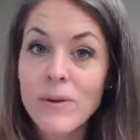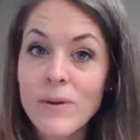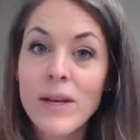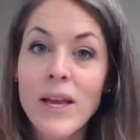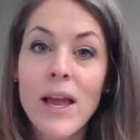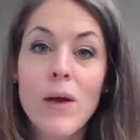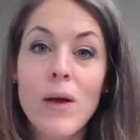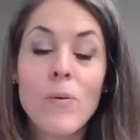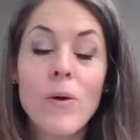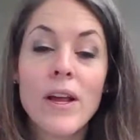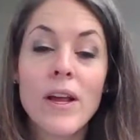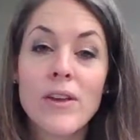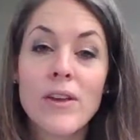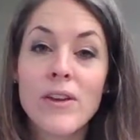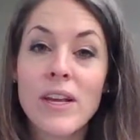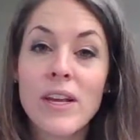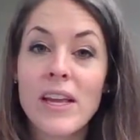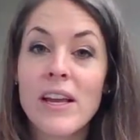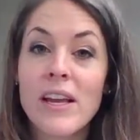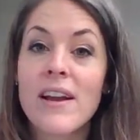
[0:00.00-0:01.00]
Okay, I want you
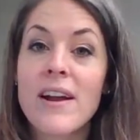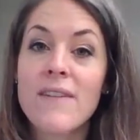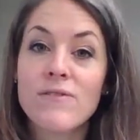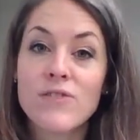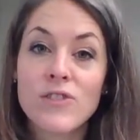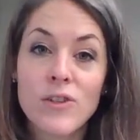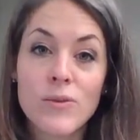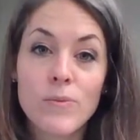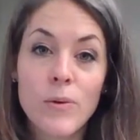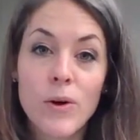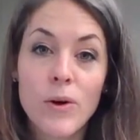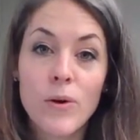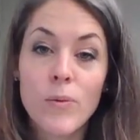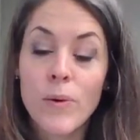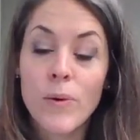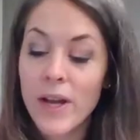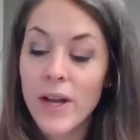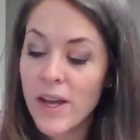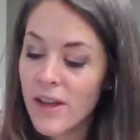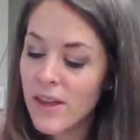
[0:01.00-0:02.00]
to get comfortable
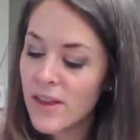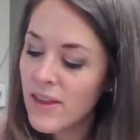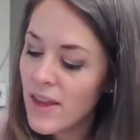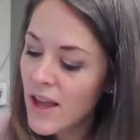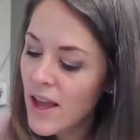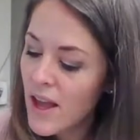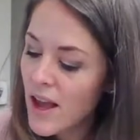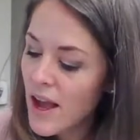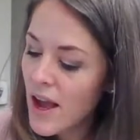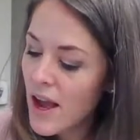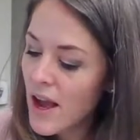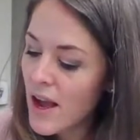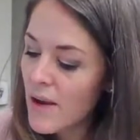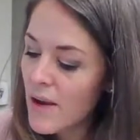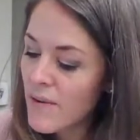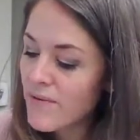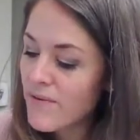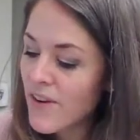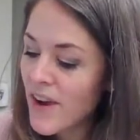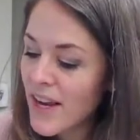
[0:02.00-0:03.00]
with
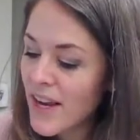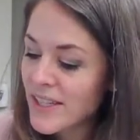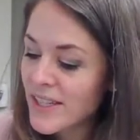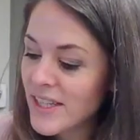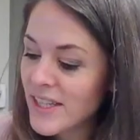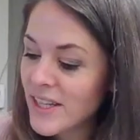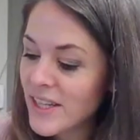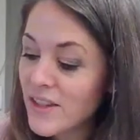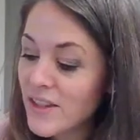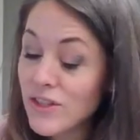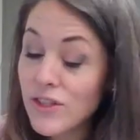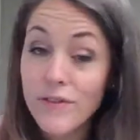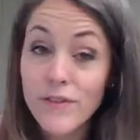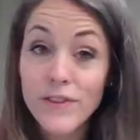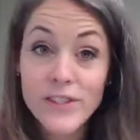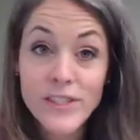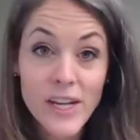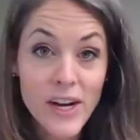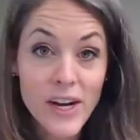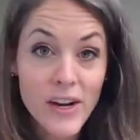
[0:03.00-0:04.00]
finding the
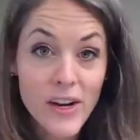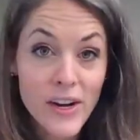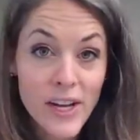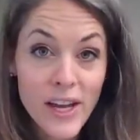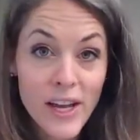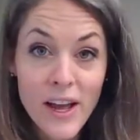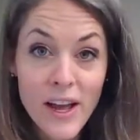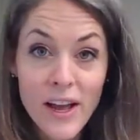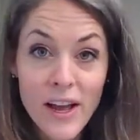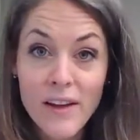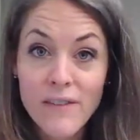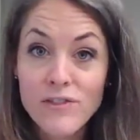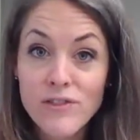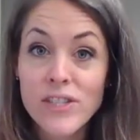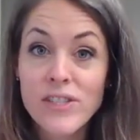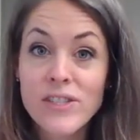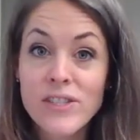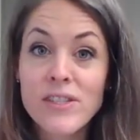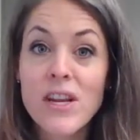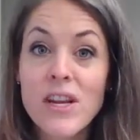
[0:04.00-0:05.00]
surface area of
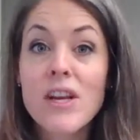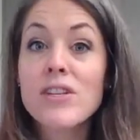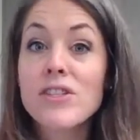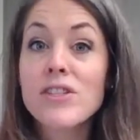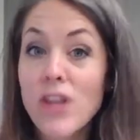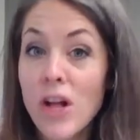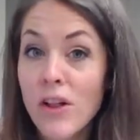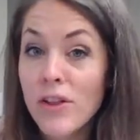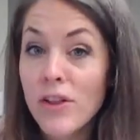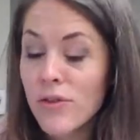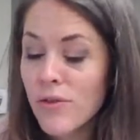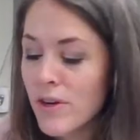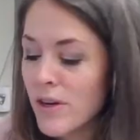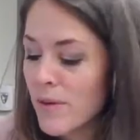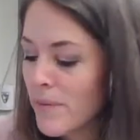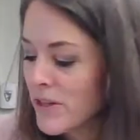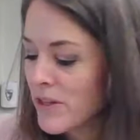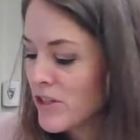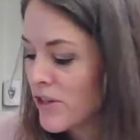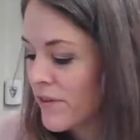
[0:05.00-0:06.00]
just solid
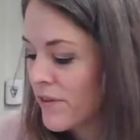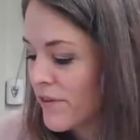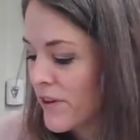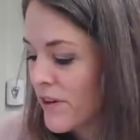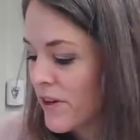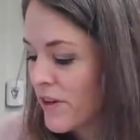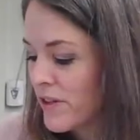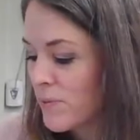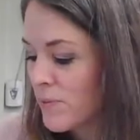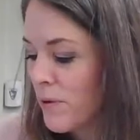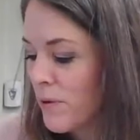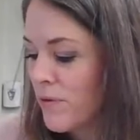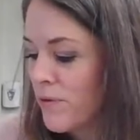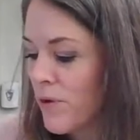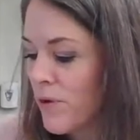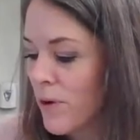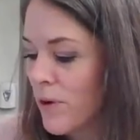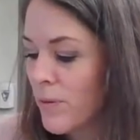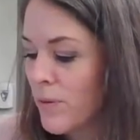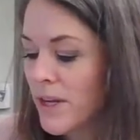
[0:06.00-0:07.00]
three-dimensional figures
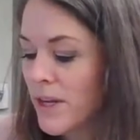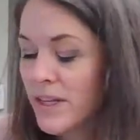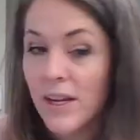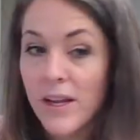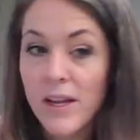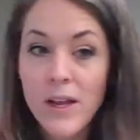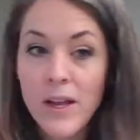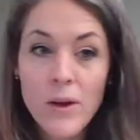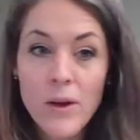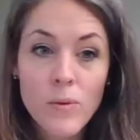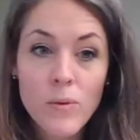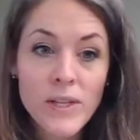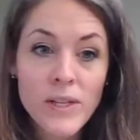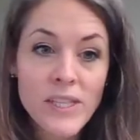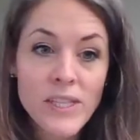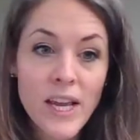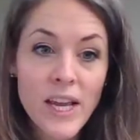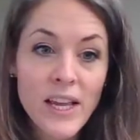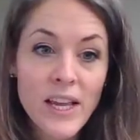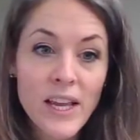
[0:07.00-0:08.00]
before we
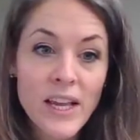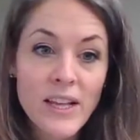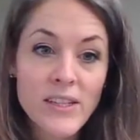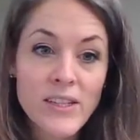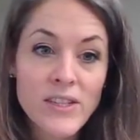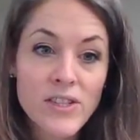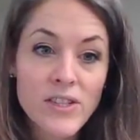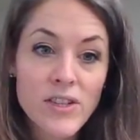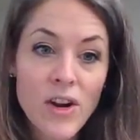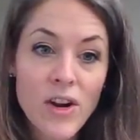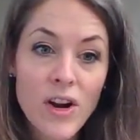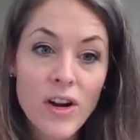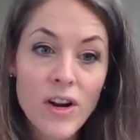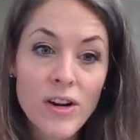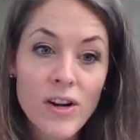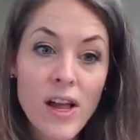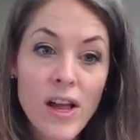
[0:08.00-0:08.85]
take and start